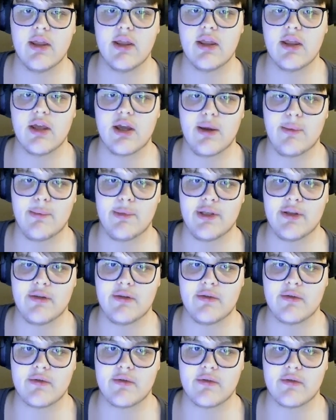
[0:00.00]
I
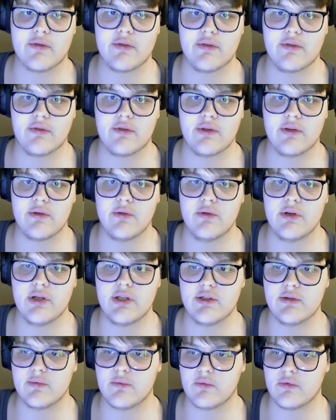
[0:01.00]
mean, the dude
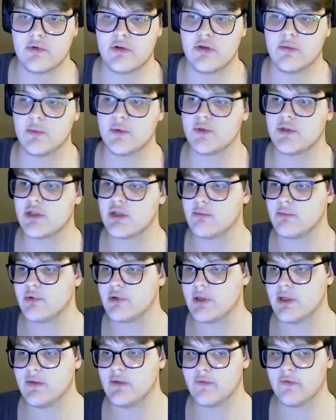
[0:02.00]
is one of the most
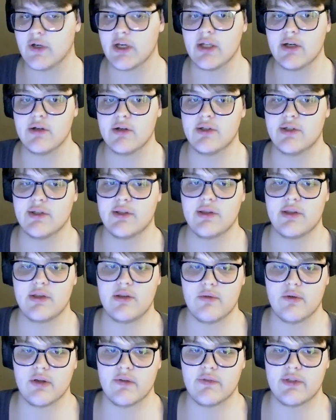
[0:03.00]
complete fighters in the
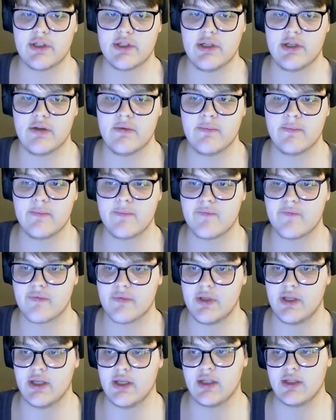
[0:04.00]
UFC.
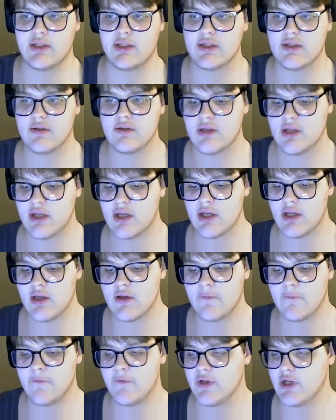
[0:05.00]
He gets
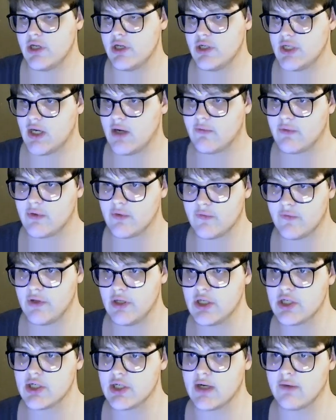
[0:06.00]
finish after
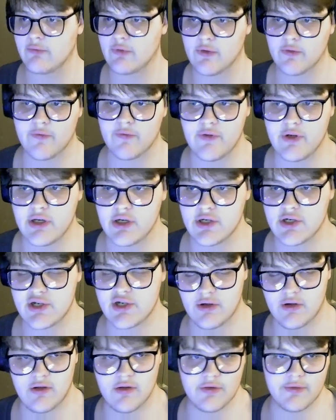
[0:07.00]
finish after finish
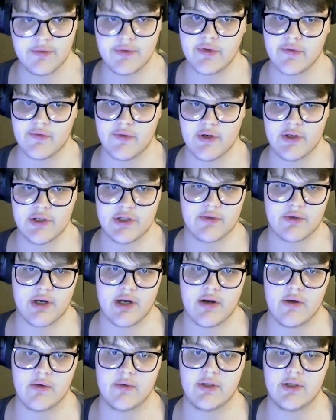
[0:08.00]
all in the first
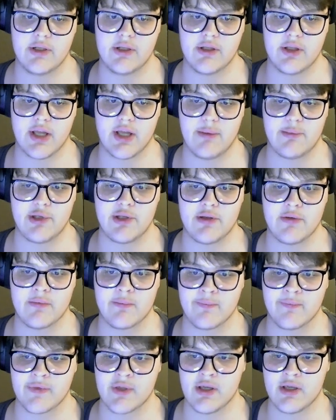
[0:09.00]
round. I mean,
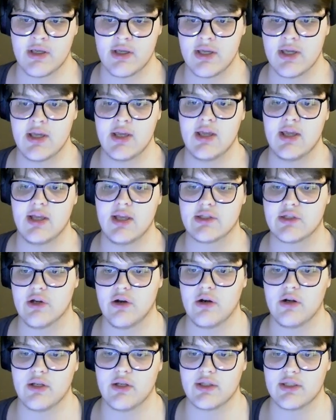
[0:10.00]
it's
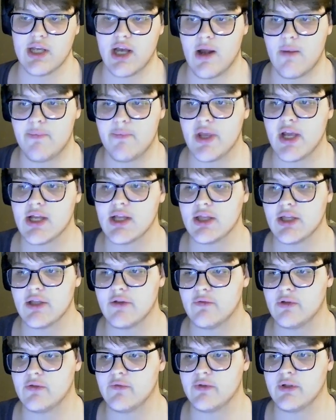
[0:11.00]
hard to top that
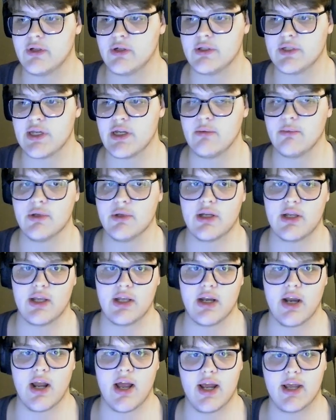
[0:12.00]
level of entertainment,
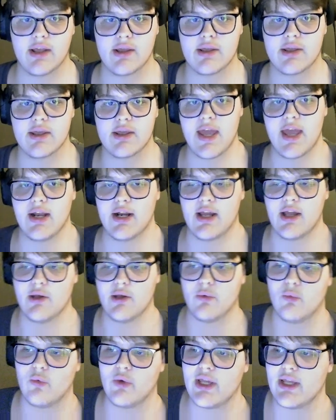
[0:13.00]
and I
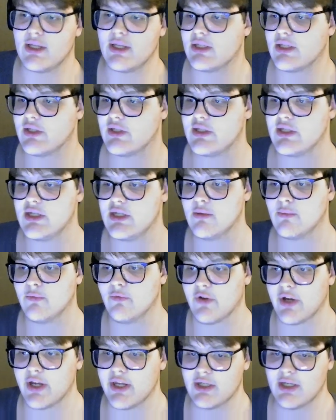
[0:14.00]
cannot wait to see him
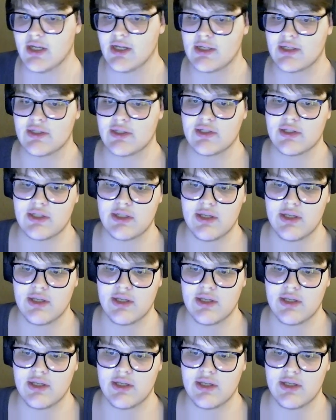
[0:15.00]
fight next.